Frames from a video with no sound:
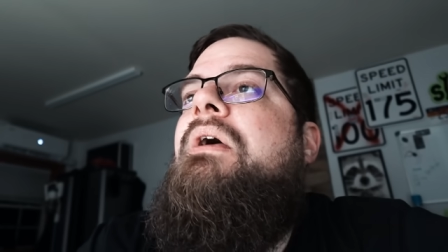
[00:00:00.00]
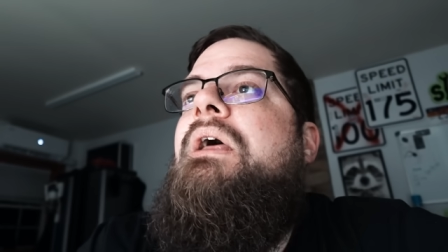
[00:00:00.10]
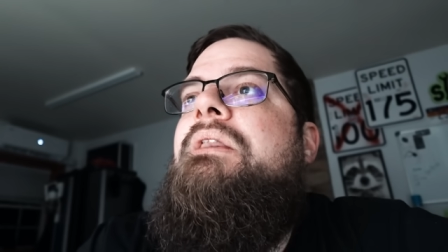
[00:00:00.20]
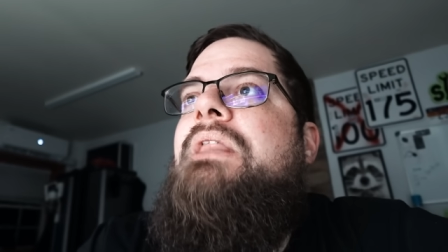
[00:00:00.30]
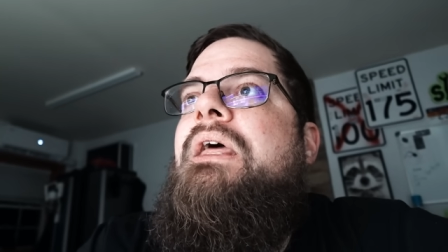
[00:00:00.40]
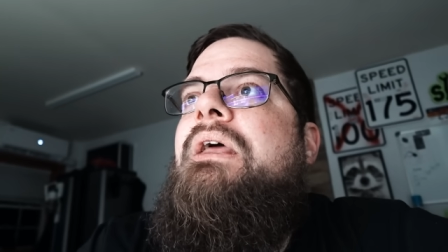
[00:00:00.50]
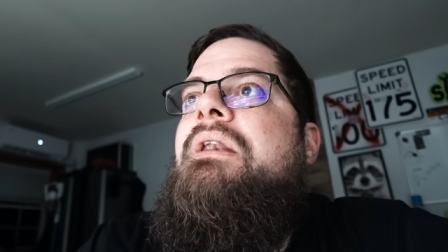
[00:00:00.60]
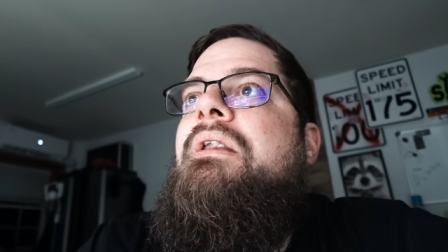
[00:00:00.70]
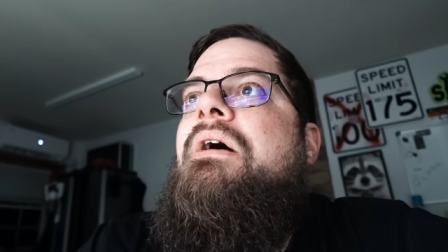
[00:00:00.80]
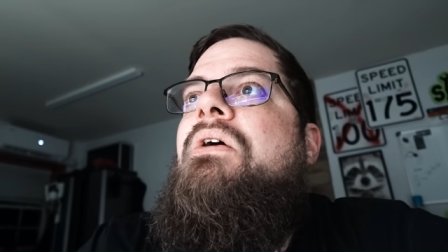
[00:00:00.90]
And
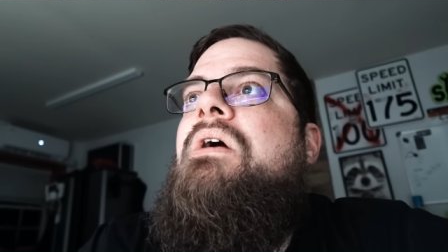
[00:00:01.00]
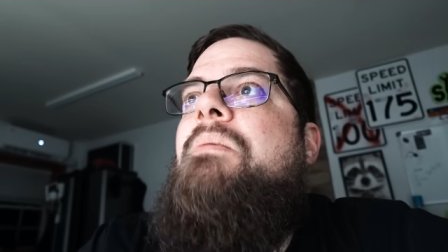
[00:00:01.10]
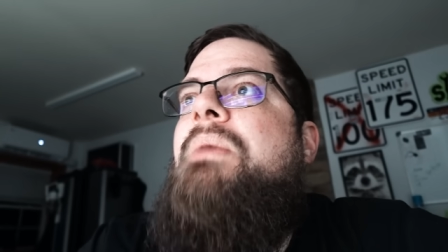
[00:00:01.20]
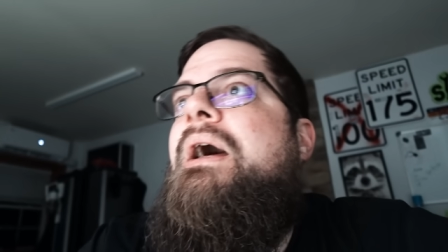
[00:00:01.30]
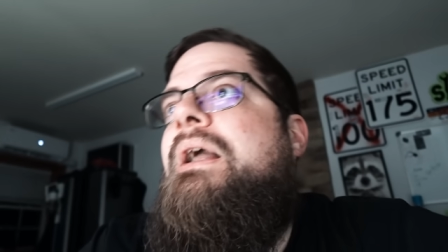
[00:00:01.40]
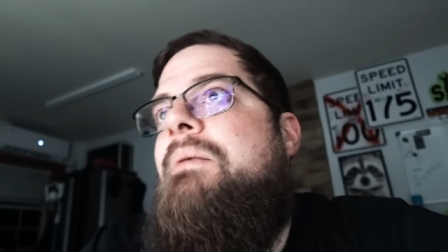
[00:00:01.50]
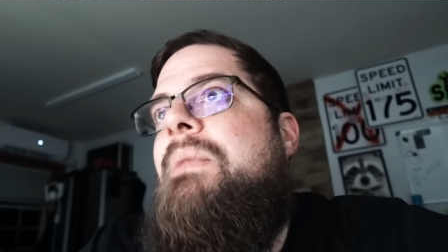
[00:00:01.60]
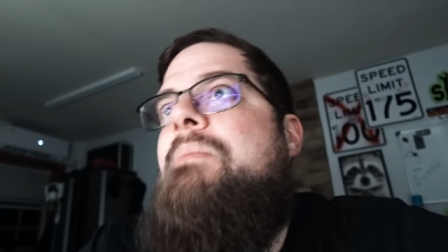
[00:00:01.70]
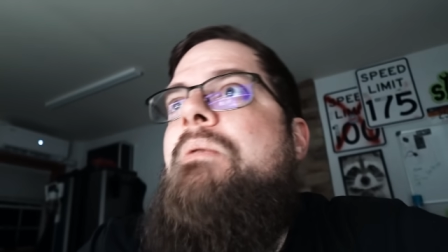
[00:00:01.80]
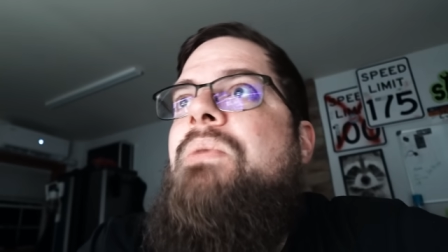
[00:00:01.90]
then I'll come back and
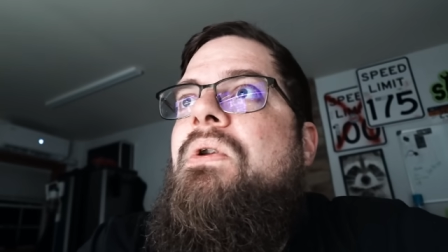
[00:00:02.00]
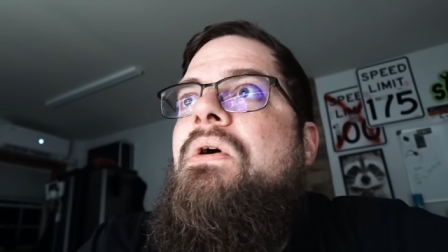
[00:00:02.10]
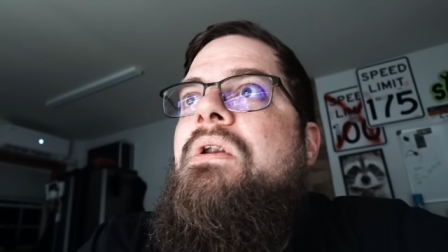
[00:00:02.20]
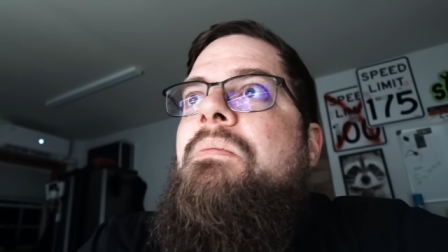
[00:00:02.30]
maybe put on a